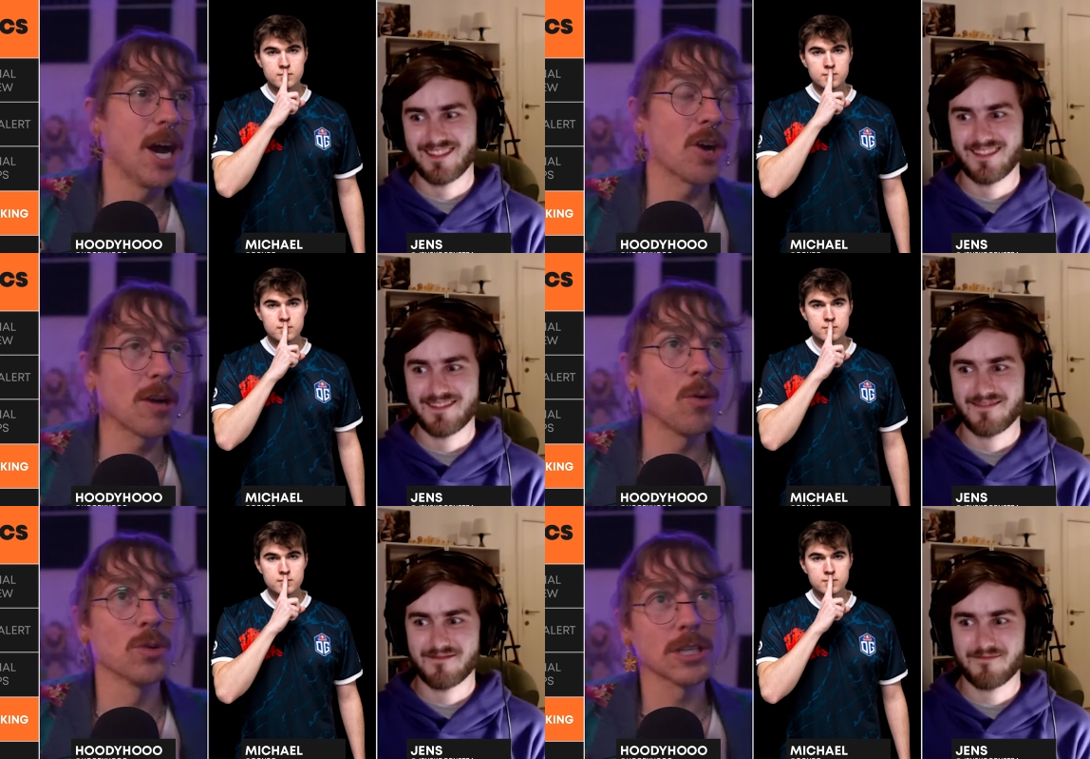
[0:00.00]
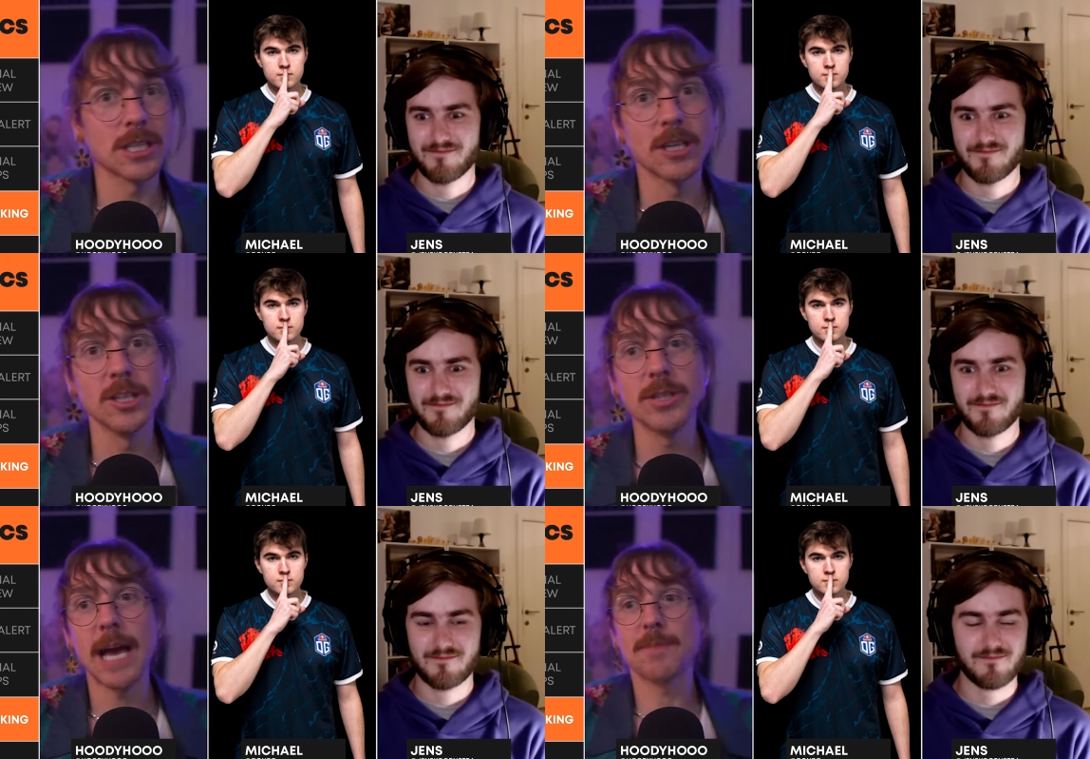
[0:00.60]
Speaker 1: All right, well, we're going to
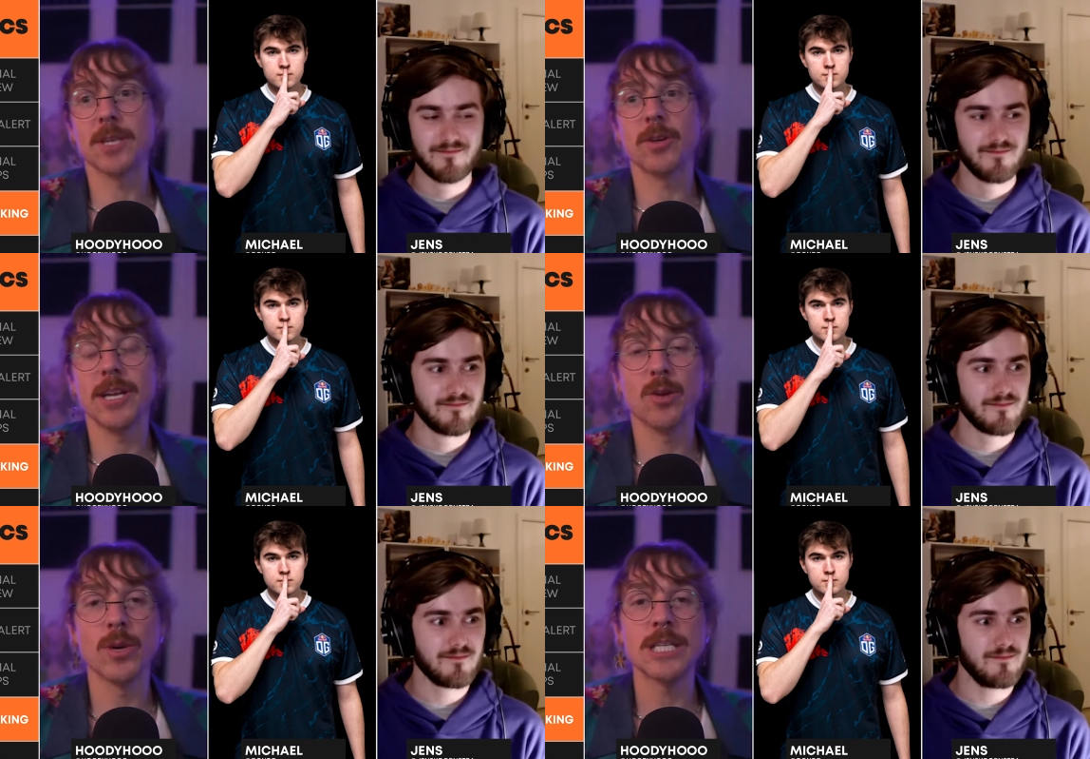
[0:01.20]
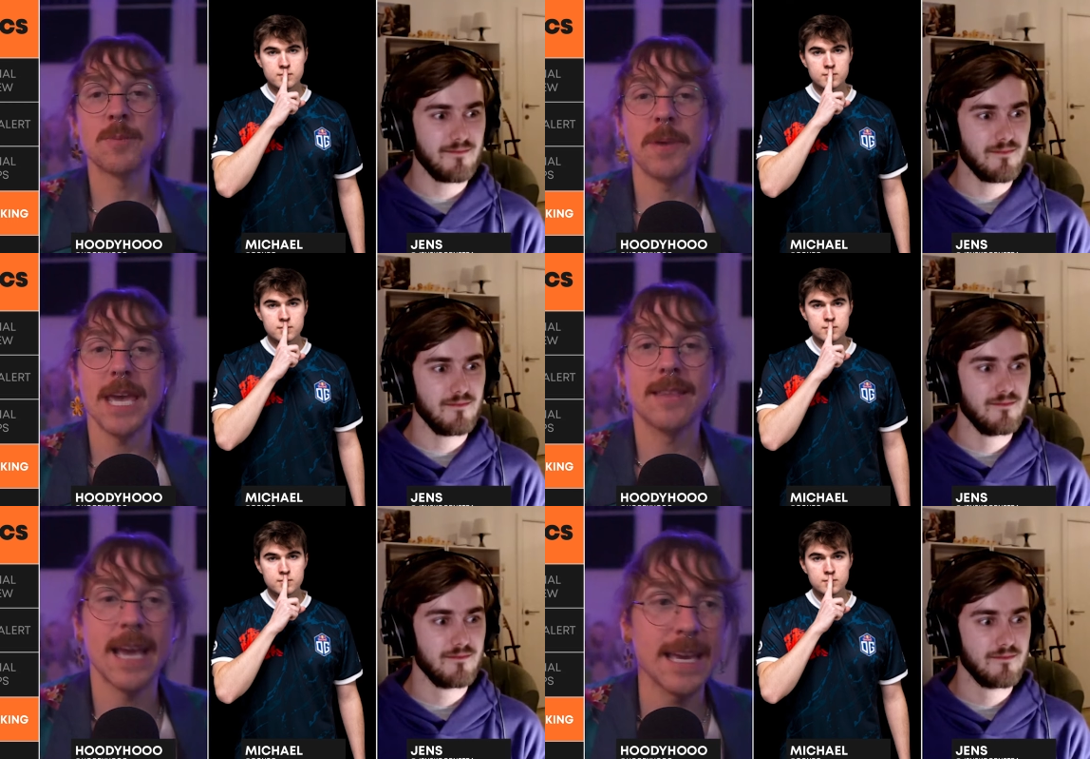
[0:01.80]
conclude the episode here with
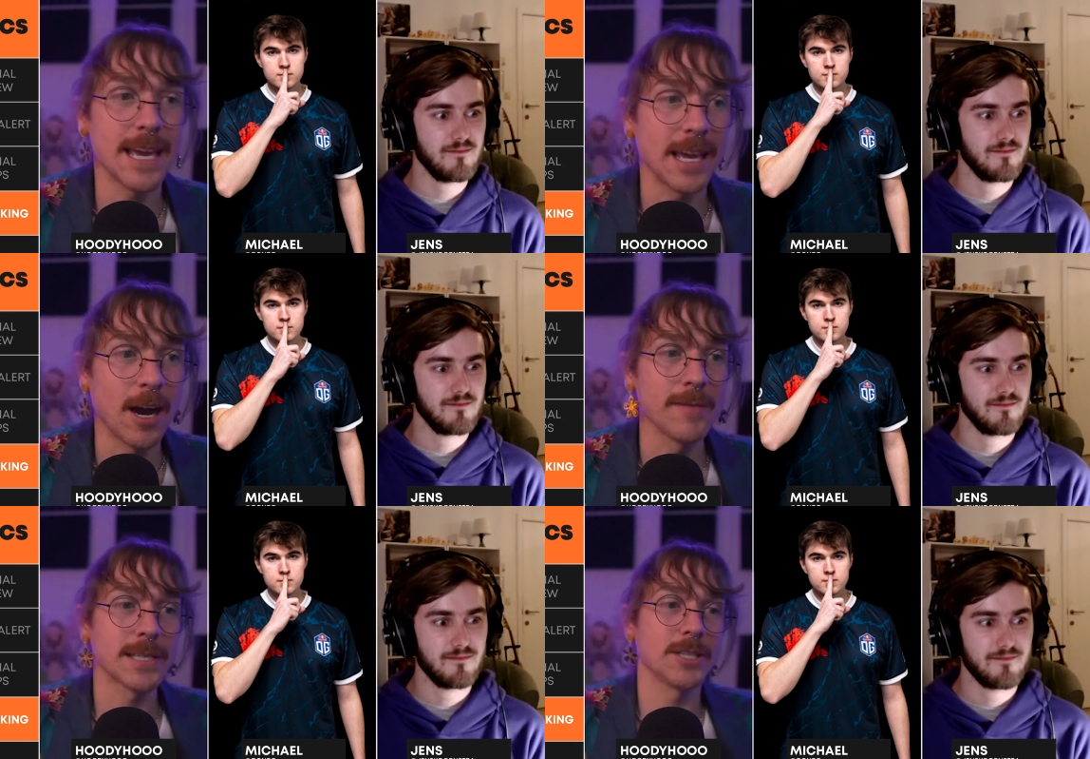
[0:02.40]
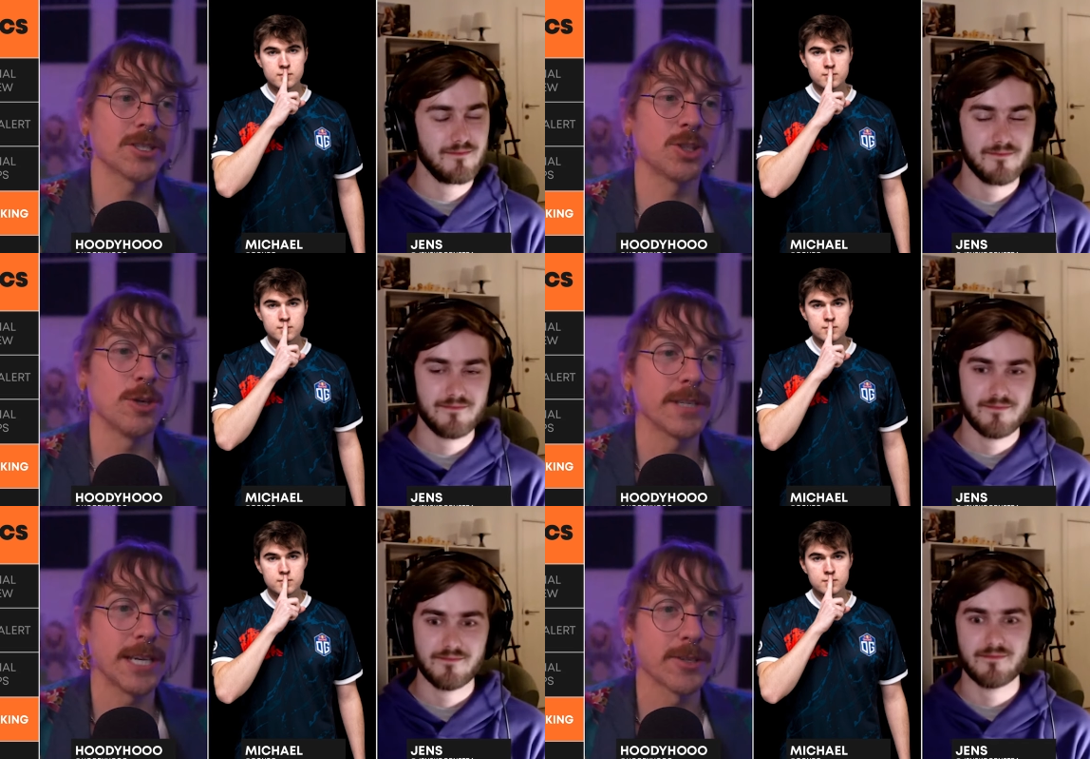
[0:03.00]
speed taking. Obviously, just
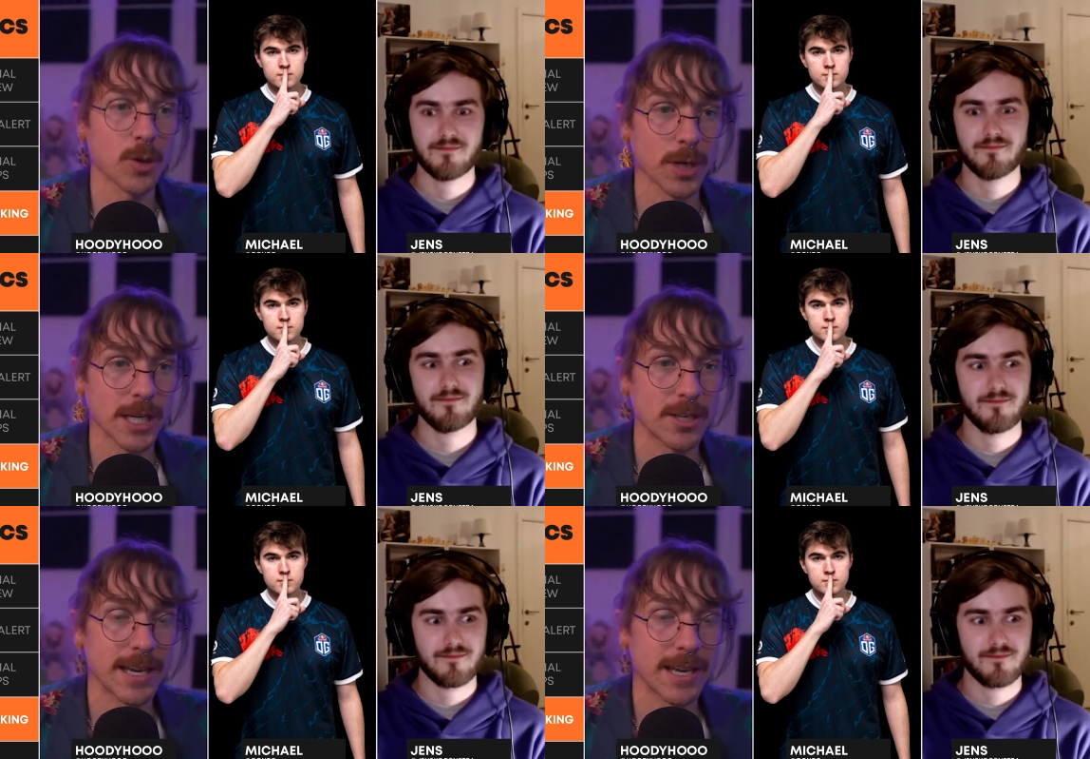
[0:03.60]
two of us here, so we're going to